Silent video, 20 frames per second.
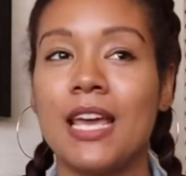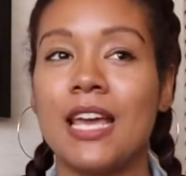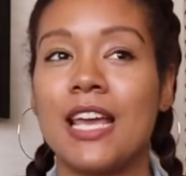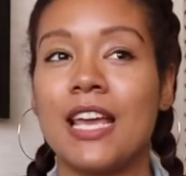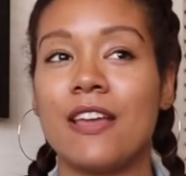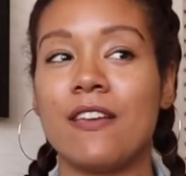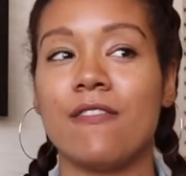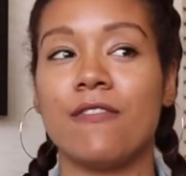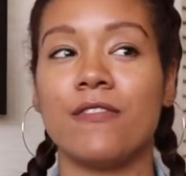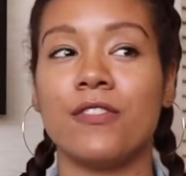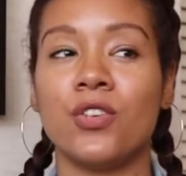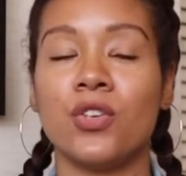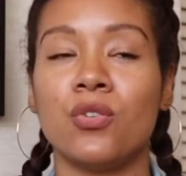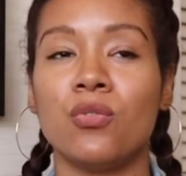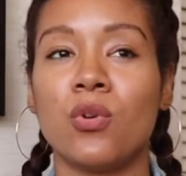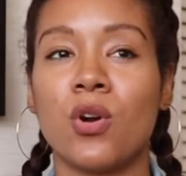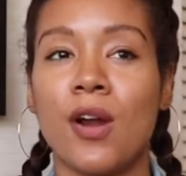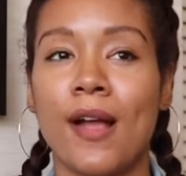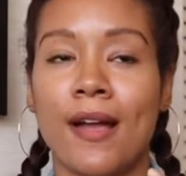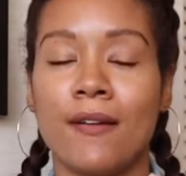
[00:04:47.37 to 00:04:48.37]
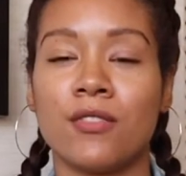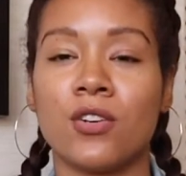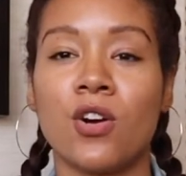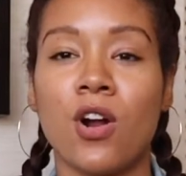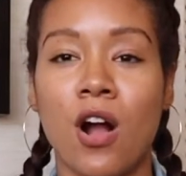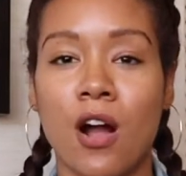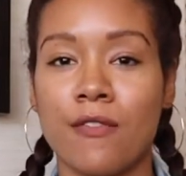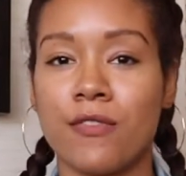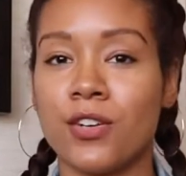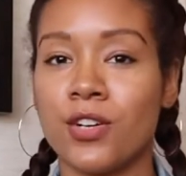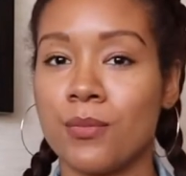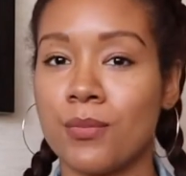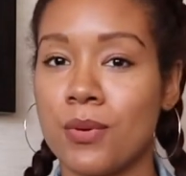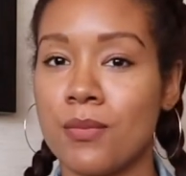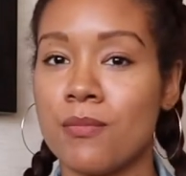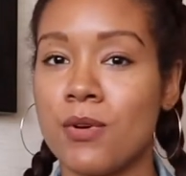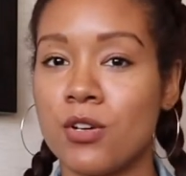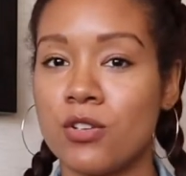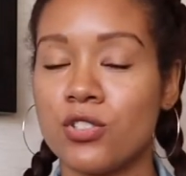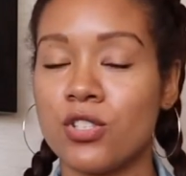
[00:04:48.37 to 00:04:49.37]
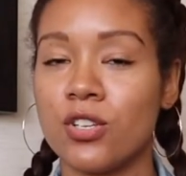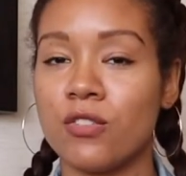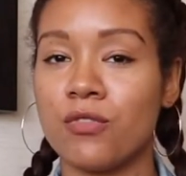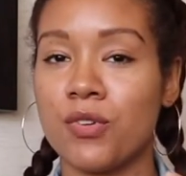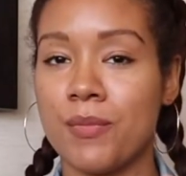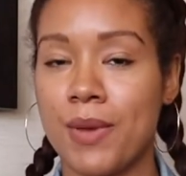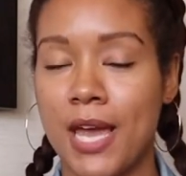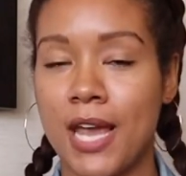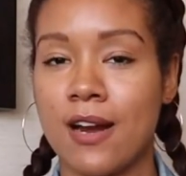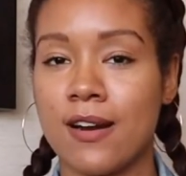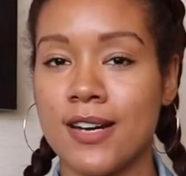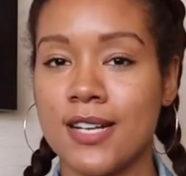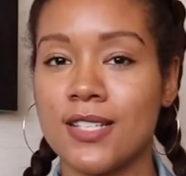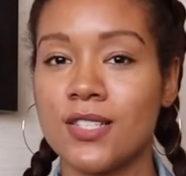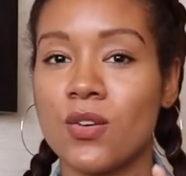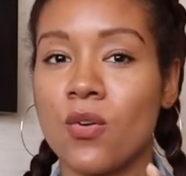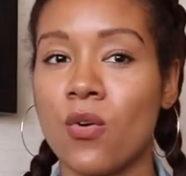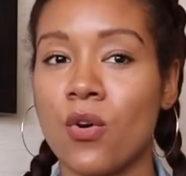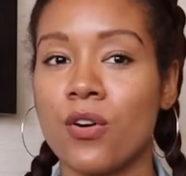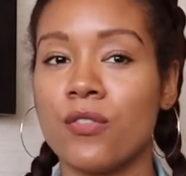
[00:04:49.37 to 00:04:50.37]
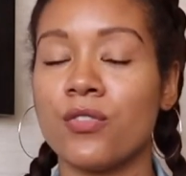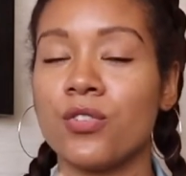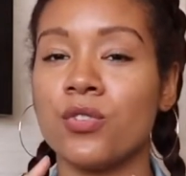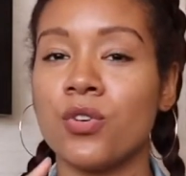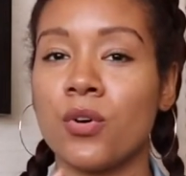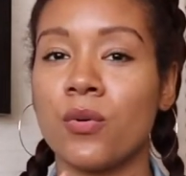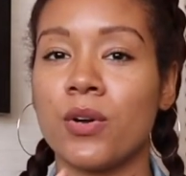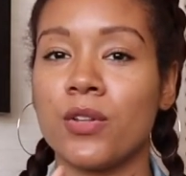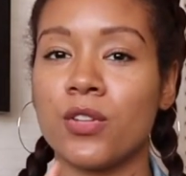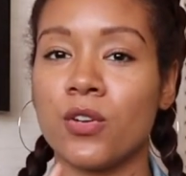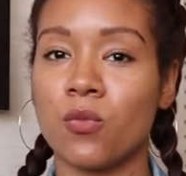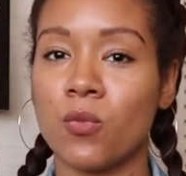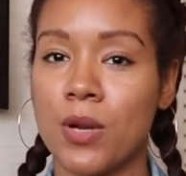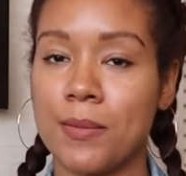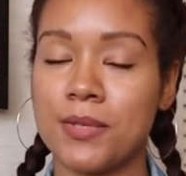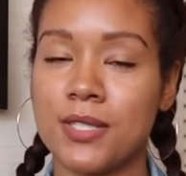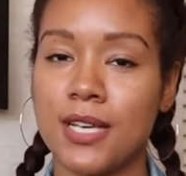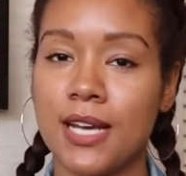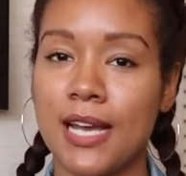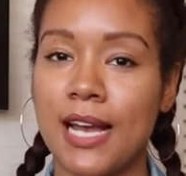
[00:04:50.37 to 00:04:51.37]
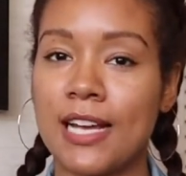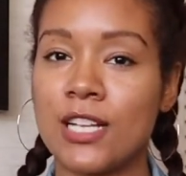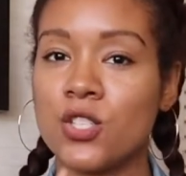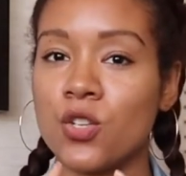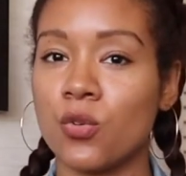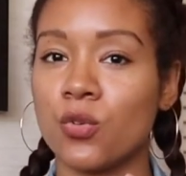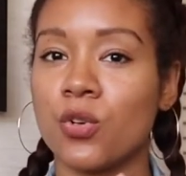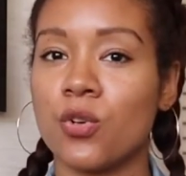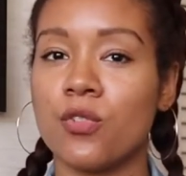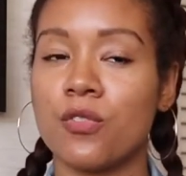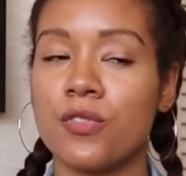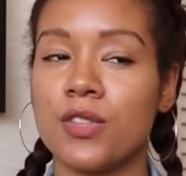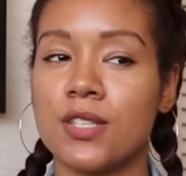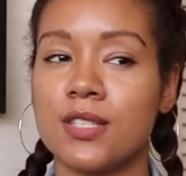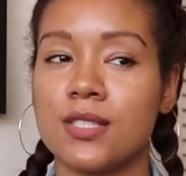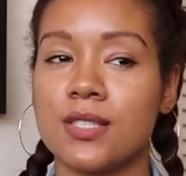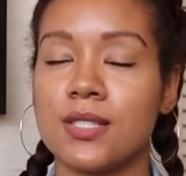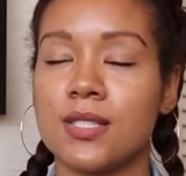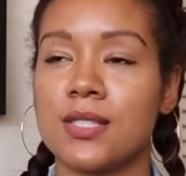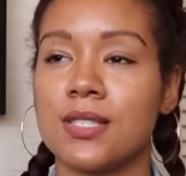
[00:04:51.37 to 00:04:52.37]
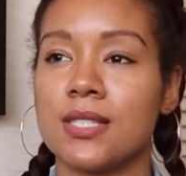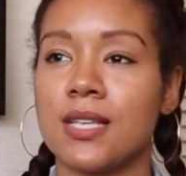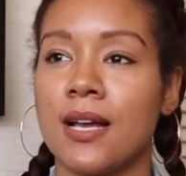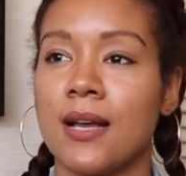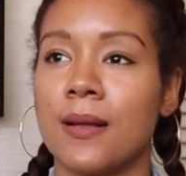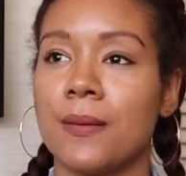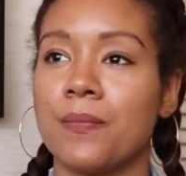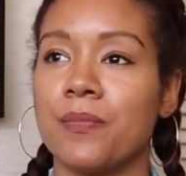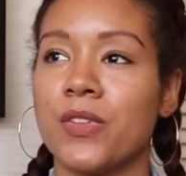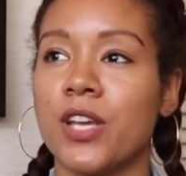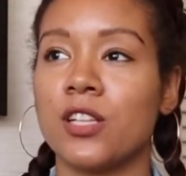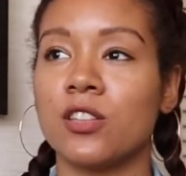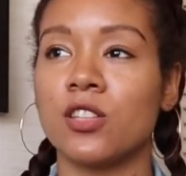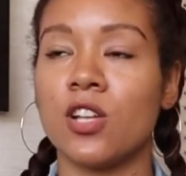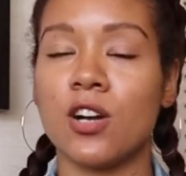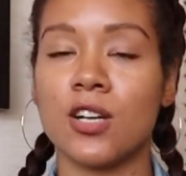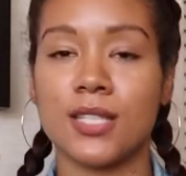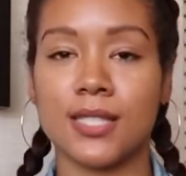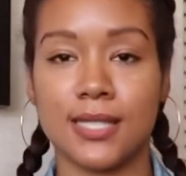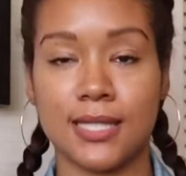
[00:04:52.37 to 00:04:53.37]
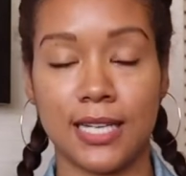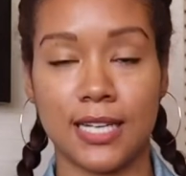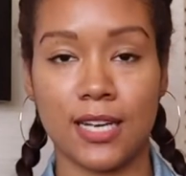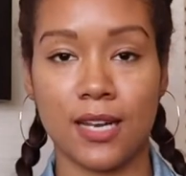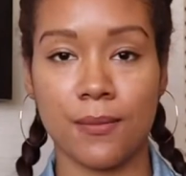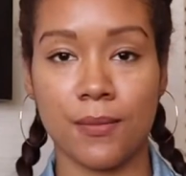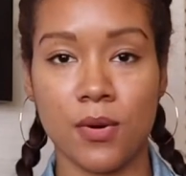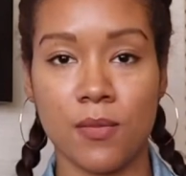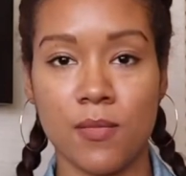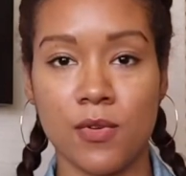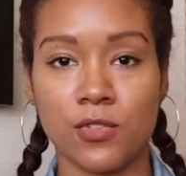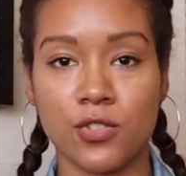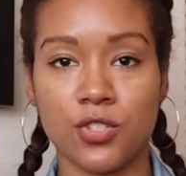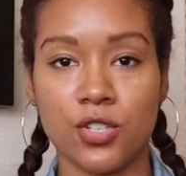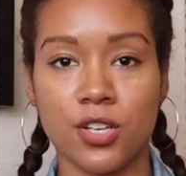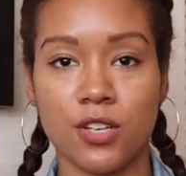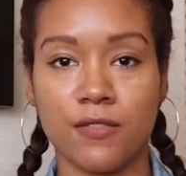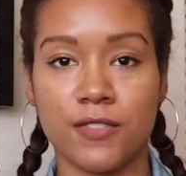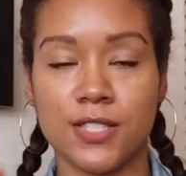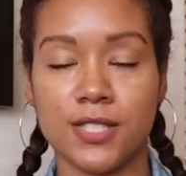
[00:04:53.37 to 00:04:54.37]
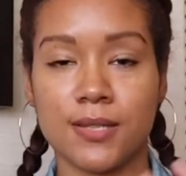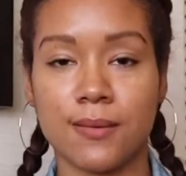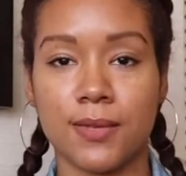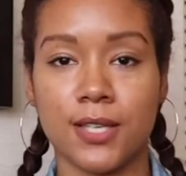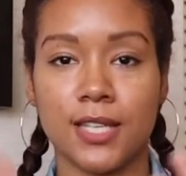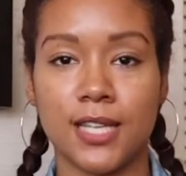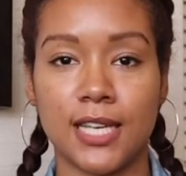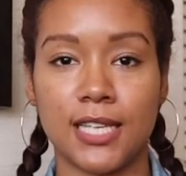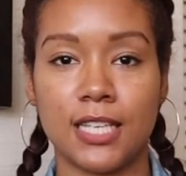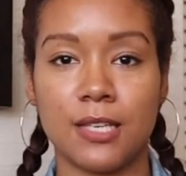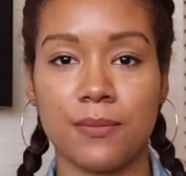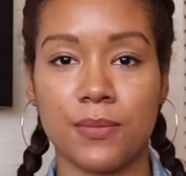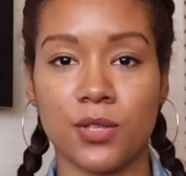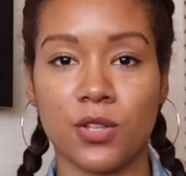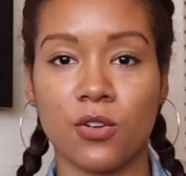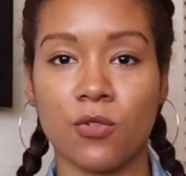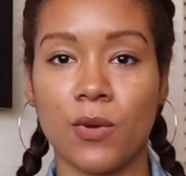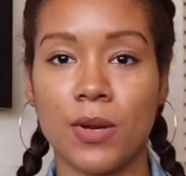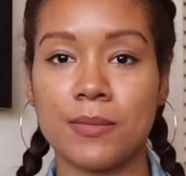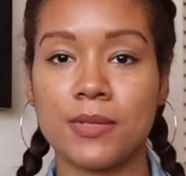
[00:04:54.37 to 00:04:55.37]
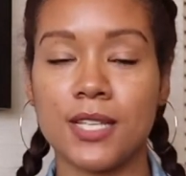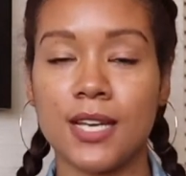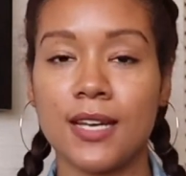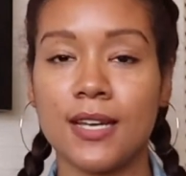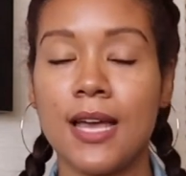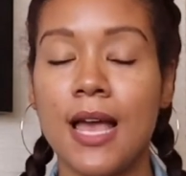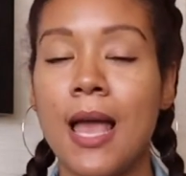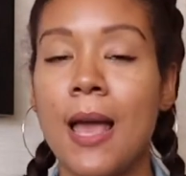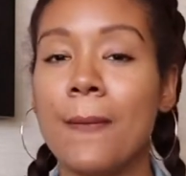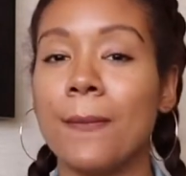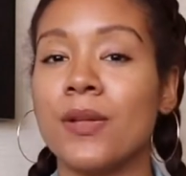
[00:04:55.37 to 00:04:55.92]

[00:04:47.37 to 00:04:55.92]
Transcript: If you are ever offered a promotion from Harry's or if you go on their website, I don't know if this is um, a long standing promotion, if it's something they keep on their website,